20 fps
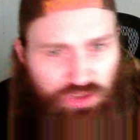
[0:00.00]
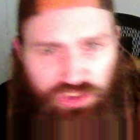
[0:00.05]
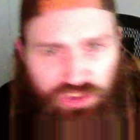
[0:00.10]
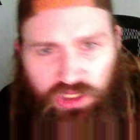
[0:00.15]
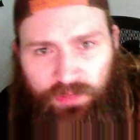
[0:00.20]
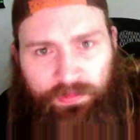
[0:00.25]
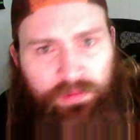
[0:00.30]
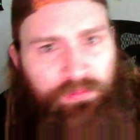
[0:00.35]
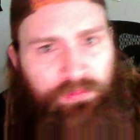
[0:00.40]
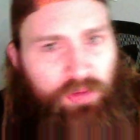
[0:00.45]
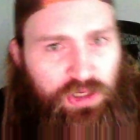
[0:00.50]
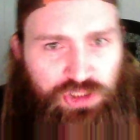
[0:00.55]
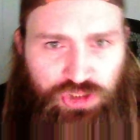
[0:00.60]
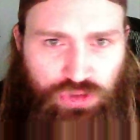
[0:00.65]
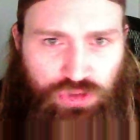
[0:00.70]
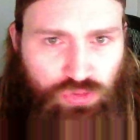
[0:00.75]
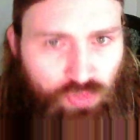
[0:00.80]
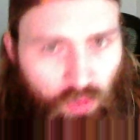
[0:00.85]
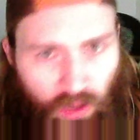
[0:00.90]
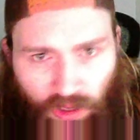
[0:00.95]
going to be
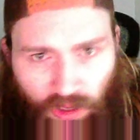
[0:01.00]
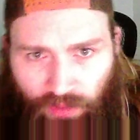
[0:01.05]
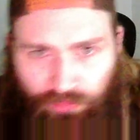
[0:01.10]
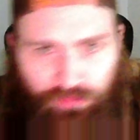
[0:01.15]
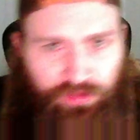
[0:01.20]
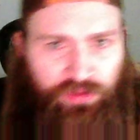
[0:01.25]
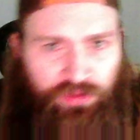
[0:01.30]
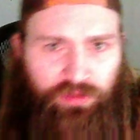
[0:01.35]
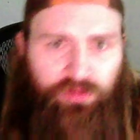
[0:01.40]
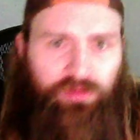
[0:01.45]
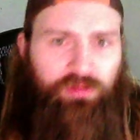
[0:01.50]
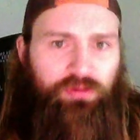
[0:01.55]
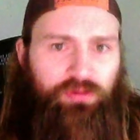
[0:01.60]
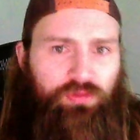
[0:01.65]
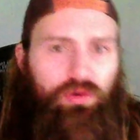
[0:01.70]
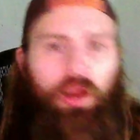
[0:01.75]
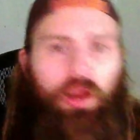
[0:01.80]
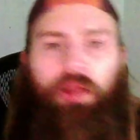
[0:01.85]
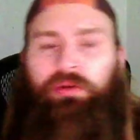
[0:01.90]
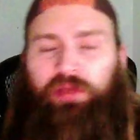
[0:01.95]
much ground
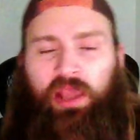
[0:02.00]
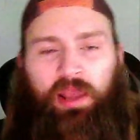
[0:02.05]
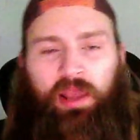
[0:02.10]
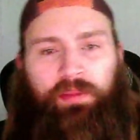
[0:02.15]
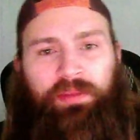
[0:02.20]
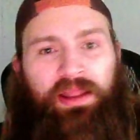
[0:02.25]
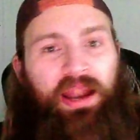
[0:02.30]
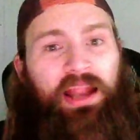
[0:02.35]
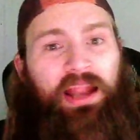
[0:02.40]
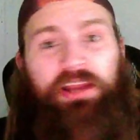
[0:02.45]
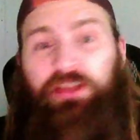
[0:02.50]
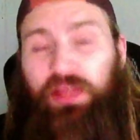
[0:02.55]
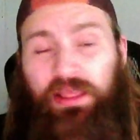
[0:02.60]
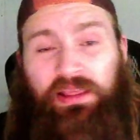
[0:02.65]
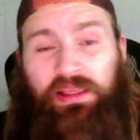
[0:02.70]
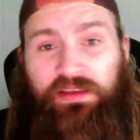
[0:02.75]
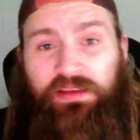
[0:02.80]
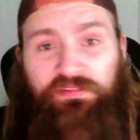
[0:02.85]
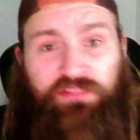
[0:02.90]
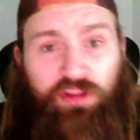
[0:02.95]
ground game, and I
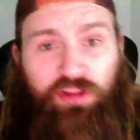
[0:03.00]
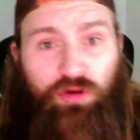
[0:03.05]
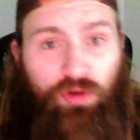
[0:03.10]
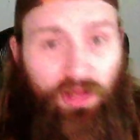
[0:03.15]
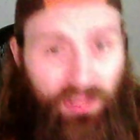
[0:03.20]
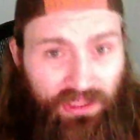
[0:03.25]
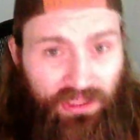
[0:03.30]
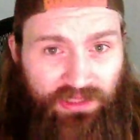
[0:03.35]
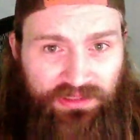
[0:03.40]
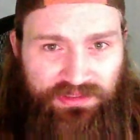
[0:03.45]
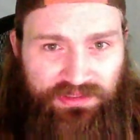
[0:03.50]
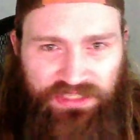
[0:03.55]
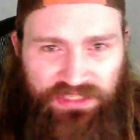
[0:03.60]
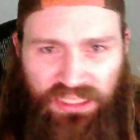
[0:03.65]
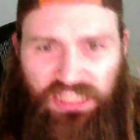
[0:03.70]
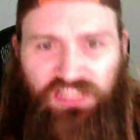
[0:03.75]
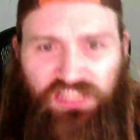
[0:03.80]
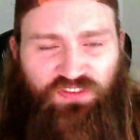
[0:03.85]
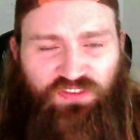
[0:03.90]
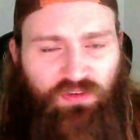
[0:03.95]
think if there is,
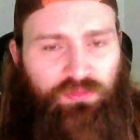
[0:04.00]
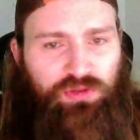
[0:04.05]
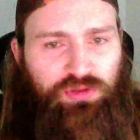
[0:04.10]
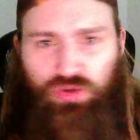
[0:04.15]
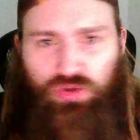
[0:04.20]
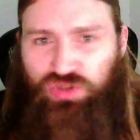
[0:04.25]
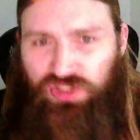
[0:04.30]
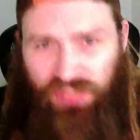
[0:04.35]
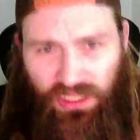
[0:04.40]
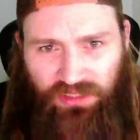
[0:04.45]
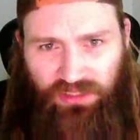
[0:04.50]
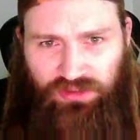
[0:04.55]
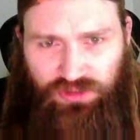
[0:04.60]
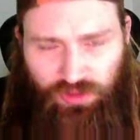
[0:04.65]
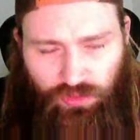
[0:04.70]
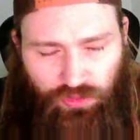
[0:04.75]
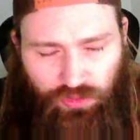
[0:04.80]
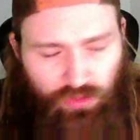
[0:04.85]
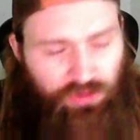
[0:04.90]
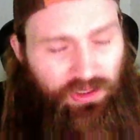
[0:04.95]
it's from Dos
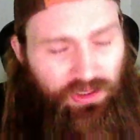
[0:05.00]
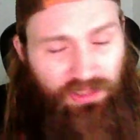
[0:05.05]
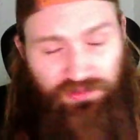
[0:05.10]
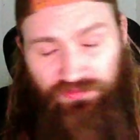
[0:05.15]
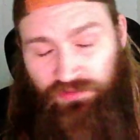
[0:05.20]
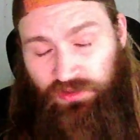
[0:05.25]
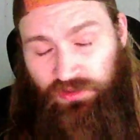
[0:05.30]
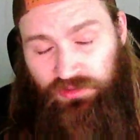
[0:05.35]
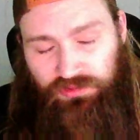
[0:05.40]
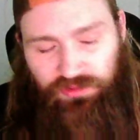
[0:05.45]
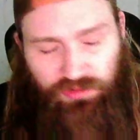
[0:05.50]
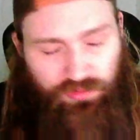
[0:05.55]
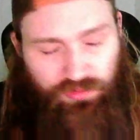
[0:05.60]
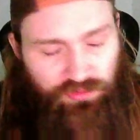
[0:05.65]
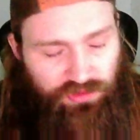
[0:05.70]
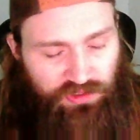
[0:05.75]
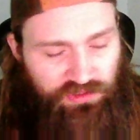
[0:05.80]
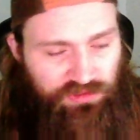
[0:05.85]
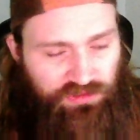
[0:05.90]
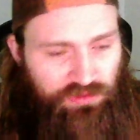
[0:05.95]
Santos or not from Dos
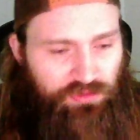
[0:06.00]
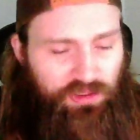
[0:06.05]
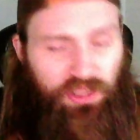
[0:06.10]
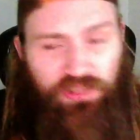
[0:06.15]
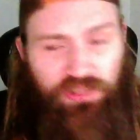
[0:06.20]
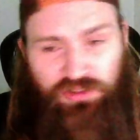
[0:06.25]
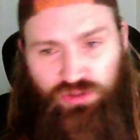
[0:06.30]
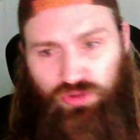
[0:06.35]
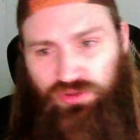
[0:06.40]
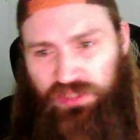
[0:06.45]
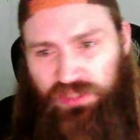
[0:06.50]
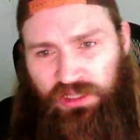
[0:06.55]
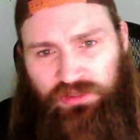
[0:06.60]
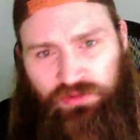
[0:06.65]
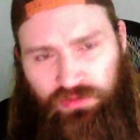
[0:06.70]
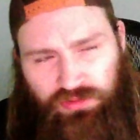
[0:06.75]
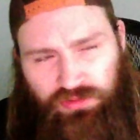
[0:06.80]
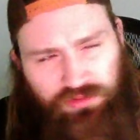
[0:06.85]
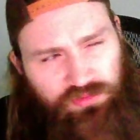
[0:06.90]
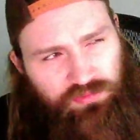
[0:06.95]
Santos. Yeah, it's Dos
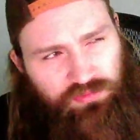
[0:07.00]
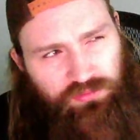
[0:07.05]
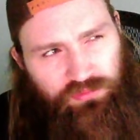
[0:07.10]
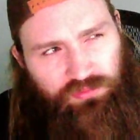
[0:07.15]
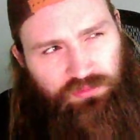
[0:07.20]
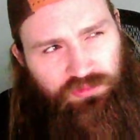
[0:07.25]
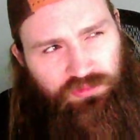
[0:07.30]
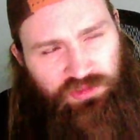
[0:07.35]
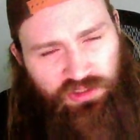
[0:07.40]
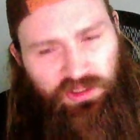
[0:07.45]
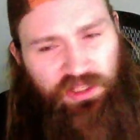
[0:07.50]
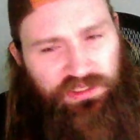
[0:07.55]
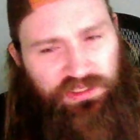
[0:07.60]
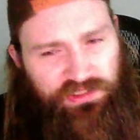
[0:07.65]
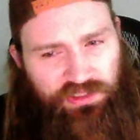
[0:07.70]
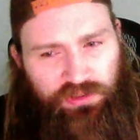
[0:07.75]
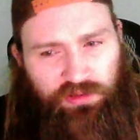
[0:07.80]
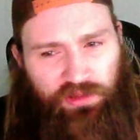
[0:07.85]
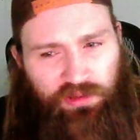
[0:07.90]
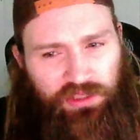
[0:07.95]
Santos.
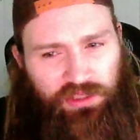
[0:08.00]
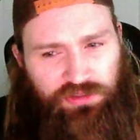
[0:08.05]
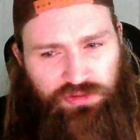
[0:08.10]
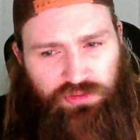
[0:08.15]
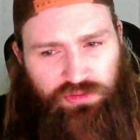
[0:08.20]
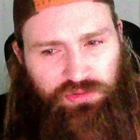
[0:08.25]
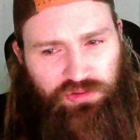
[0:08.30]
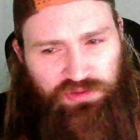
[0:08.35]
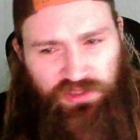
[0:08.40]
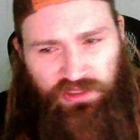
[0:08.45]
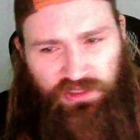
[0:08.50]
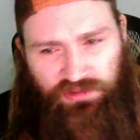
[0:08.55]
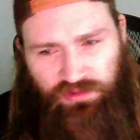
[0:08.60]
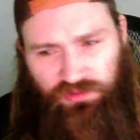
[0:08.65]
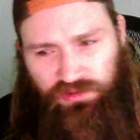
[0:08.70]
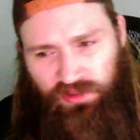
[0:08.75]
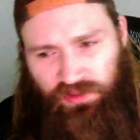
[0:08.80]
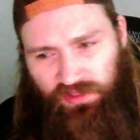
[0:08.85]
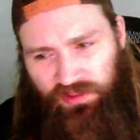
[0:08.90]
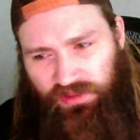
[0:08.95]
Zaleski, Elizeu, Dos
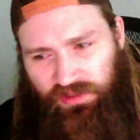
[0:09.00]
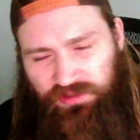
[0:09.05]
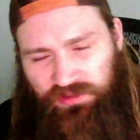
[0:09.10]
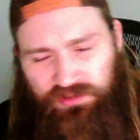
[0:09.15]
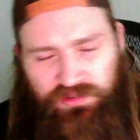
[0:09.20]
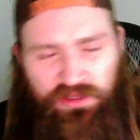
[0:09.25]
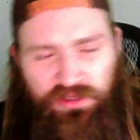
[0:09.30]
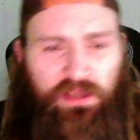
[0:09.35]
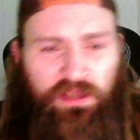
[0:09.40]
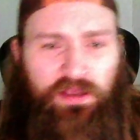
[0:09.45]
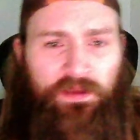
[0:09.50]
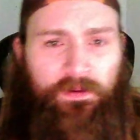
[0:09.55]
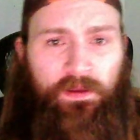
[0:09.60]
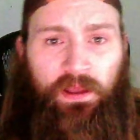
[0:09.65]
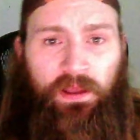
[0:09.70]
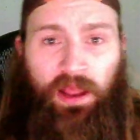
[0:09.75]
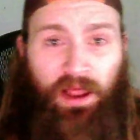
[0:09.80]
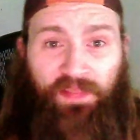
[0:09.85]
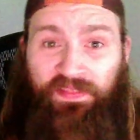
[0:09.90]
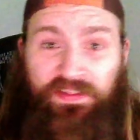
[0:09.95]
Santos. I think it is.
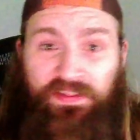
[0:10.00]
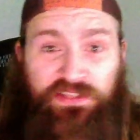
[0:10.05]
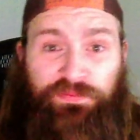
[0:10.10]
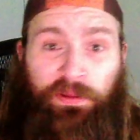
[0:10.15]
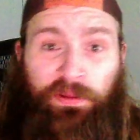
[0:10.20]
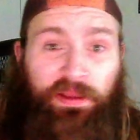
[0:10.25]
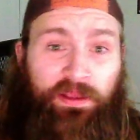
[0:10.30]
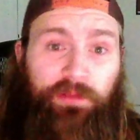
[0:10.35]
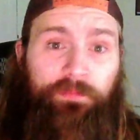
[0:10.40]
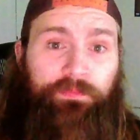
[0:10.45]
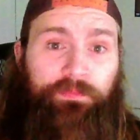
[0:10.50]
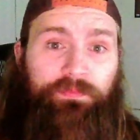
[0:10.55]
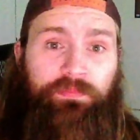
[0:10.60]
I think it's by him.